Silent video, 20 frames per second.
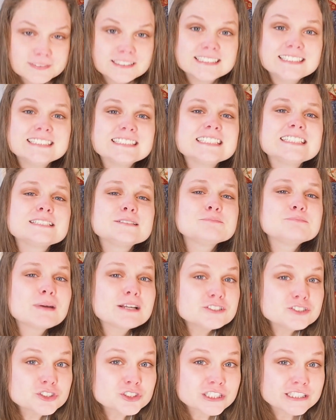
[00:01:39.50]
this is
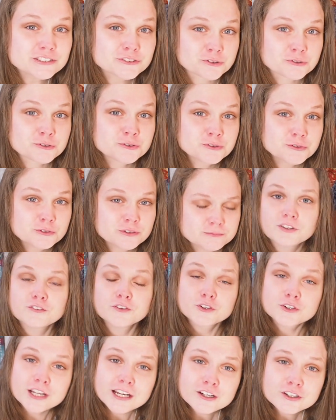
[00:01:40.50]
especially true if
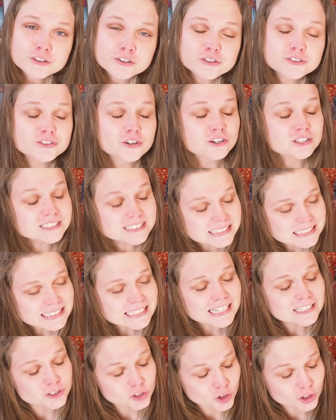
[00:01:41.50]
your characters are
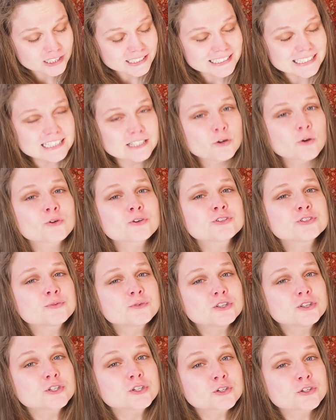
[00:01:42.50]
sitting and talking in order
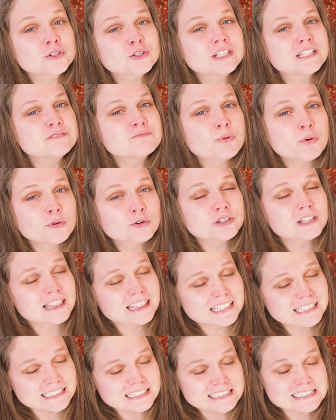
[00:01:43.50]
to learn
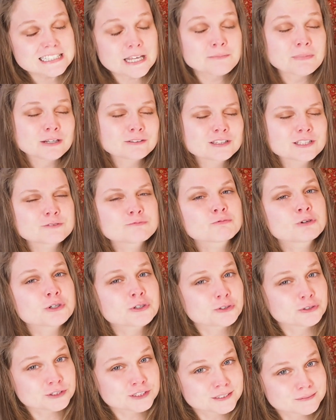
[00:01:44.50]
important things about their
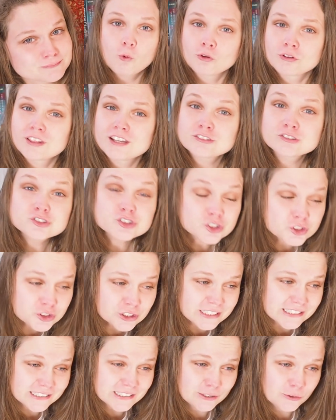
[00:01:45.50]
world, or their
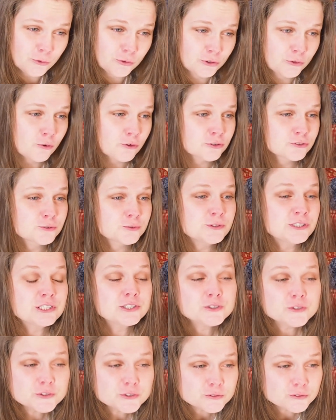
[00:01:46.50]
journey, or in order to
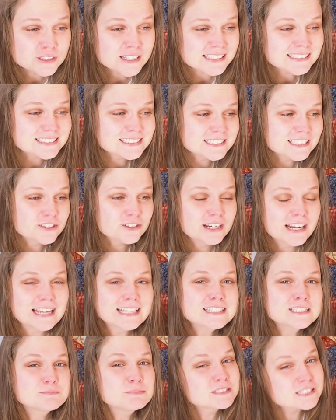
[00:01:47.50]
include necessary
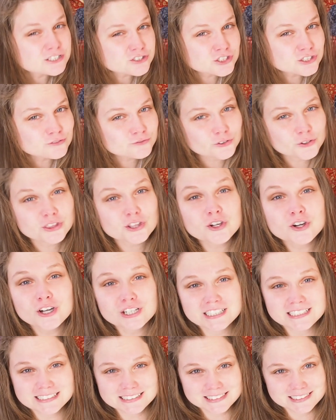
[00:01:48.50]
exposition for the
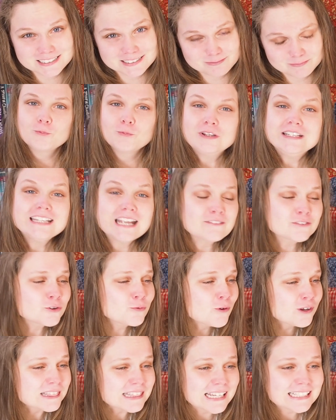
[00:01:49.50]
audience. We never
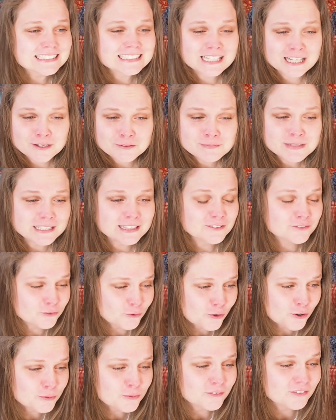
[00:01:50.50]
want that to come in the
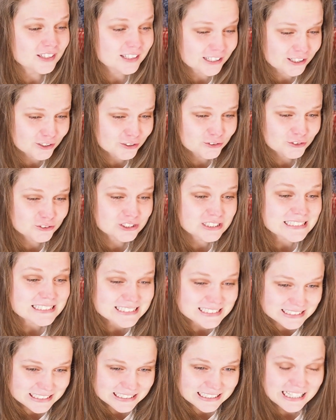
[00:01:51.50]
form of the characters
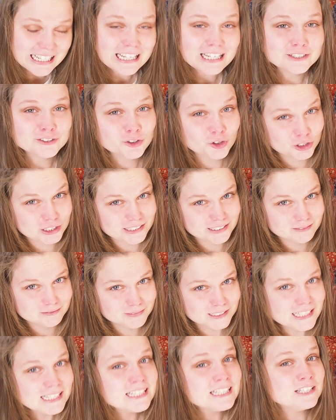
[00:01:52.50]
sitting and talking.
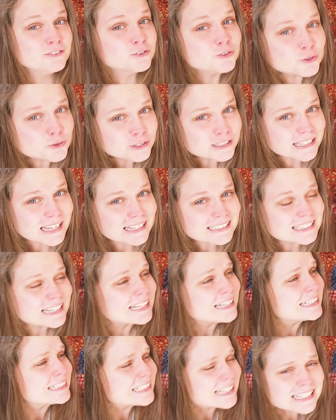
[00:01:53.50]
If you're doing that,
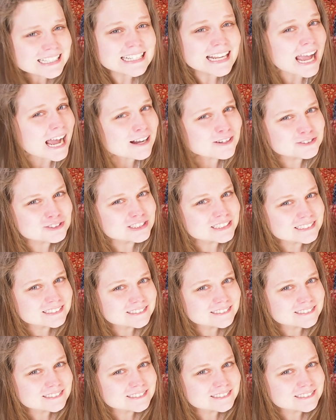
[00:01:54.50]
cut it out.